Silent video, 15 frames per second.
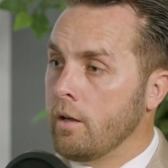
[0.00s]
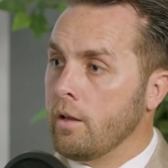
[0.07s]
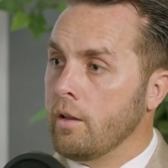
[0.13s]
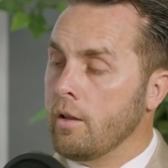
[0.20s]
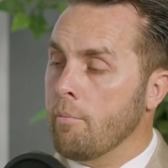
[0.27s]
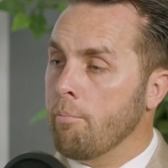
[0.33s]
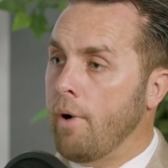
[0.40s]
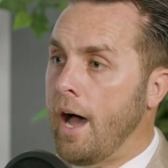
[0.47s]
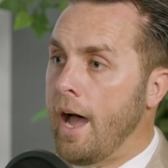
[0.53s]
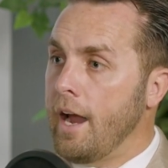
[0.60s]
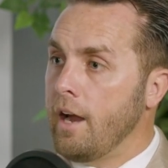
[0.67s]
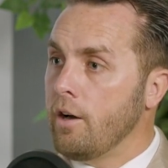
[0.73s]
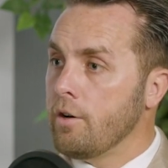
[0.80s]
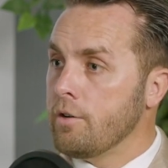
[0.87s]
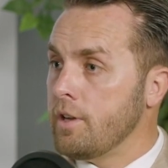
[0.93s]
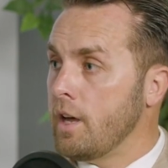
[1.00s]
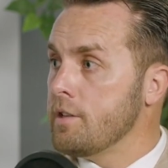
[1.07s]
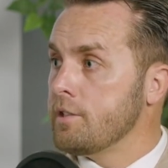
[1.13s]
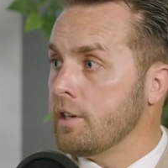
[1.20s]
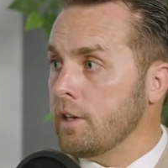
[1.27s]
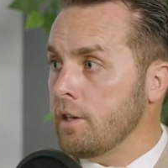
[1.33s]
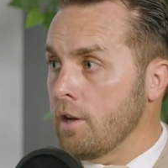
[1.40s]
the buyer
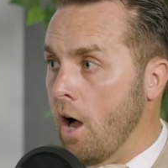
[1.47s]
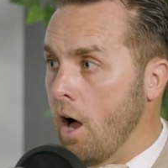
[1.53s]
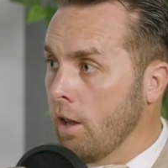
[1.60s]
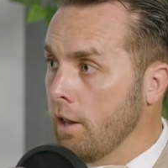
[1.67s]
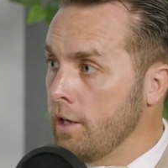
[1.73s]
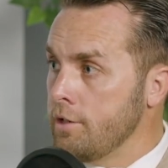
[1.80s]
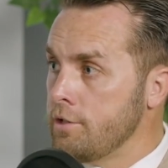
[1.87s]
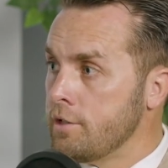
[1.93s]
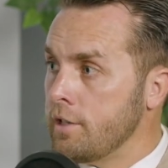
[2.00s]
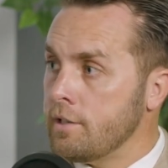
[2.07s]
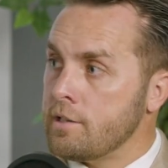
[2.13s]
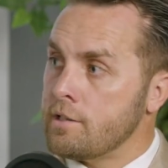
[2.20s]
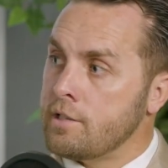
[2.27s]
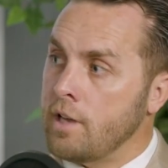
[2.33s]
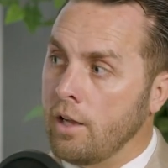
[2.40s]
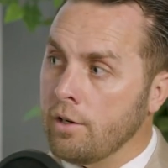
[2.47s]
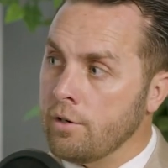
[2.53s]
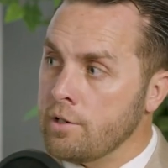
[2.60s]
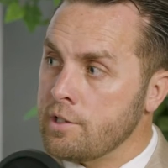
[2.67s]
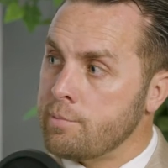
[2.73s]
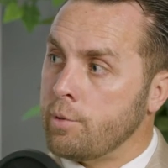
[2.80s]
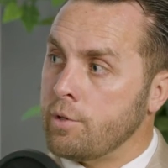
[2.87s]
does acknowledge that the
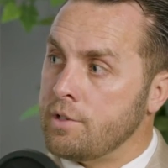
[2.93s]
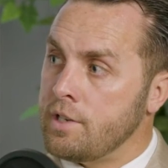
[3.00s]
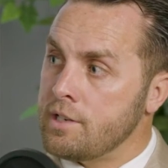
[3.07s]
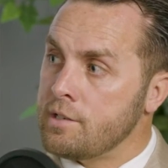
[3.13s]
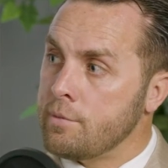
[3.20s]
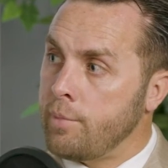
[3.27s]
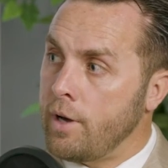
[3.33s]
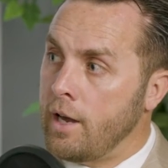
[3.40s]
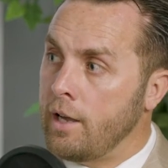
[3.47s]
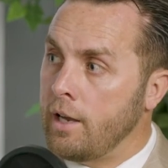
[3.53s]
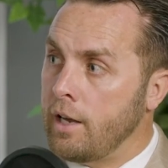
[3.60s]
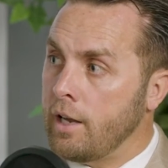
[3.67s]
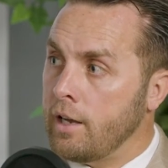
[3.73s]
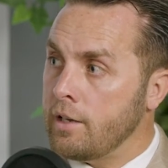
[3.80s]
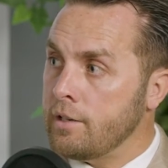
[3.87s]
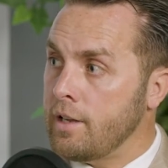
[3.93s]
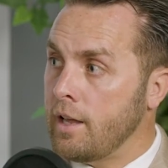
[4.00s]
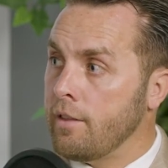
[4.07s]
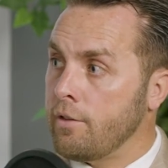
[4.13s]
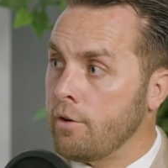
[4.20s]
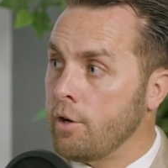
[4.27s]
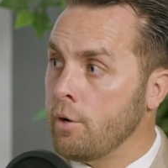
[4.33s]
seller is participating in a
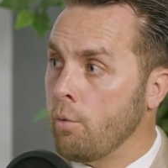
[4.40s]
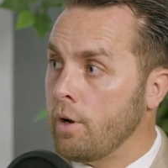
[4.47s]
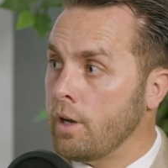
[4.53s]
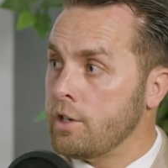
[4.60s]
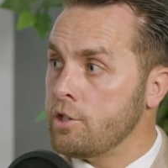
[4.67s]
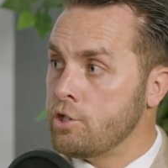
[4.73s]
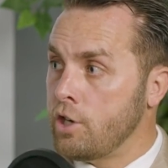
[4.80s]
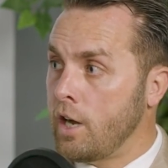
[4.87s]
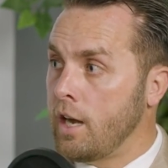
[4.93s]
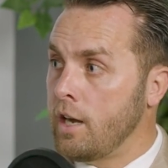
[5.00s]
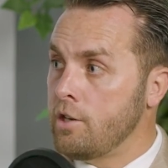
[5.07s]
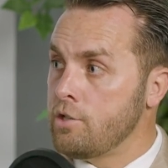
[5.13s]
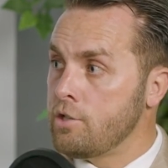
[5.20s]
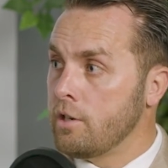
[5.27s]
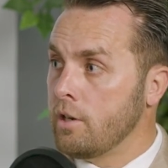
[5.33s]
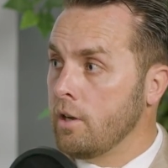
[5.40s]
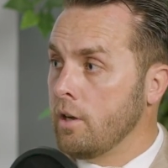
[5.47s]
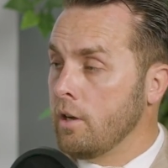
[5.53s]
1031 exchange